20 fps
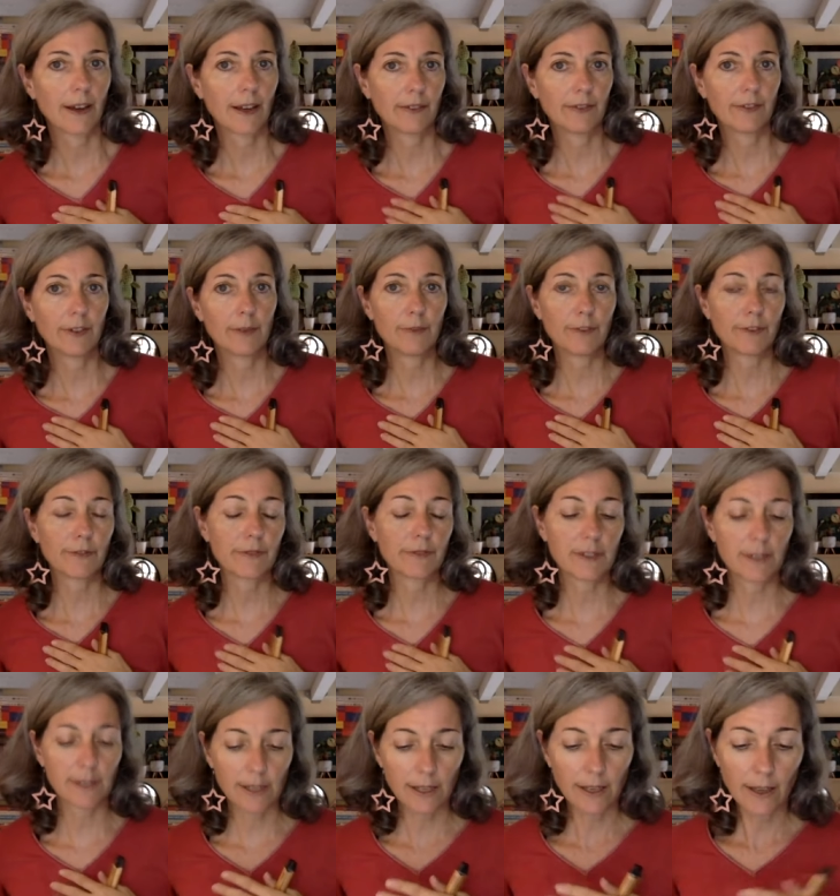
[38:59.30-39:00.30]
at
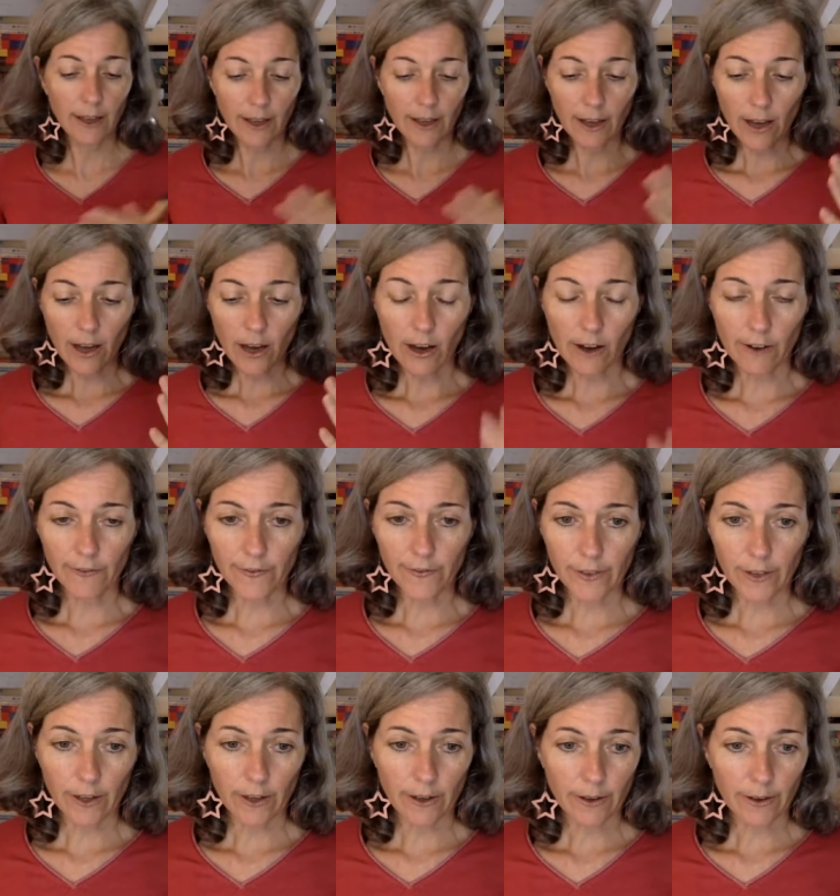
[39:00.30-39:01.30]
W3C of
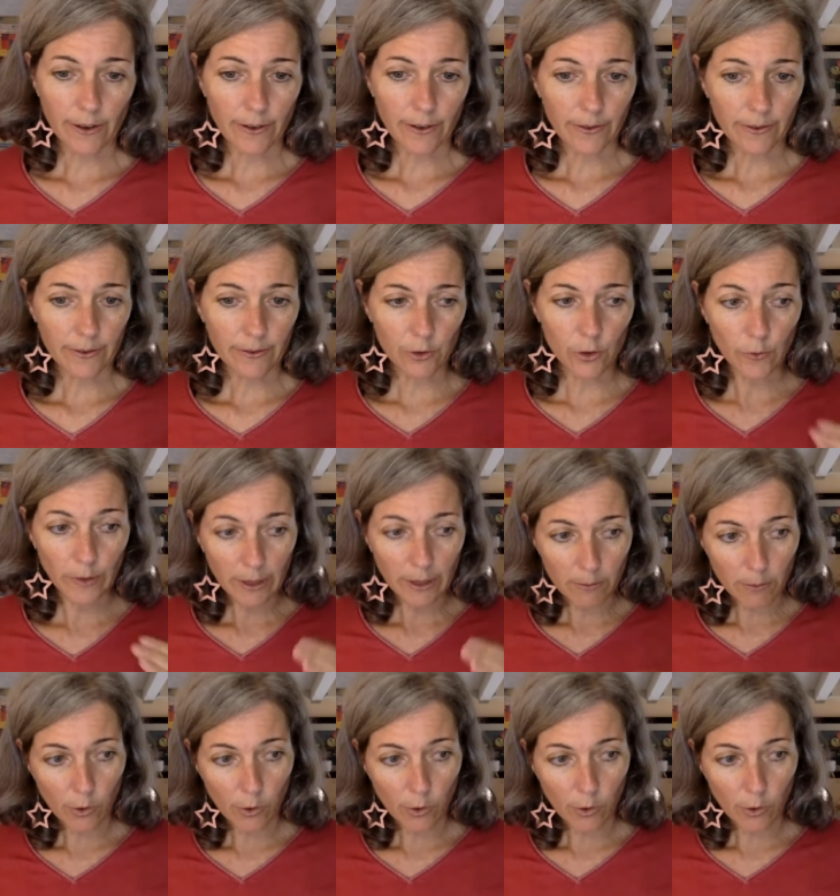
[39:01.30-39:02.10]
uh, doing